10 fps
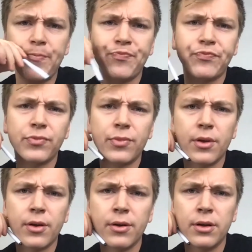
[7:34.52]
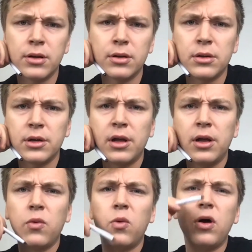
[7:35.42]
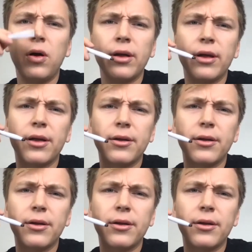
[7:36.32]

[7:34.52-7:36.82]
how was that for you? Was it really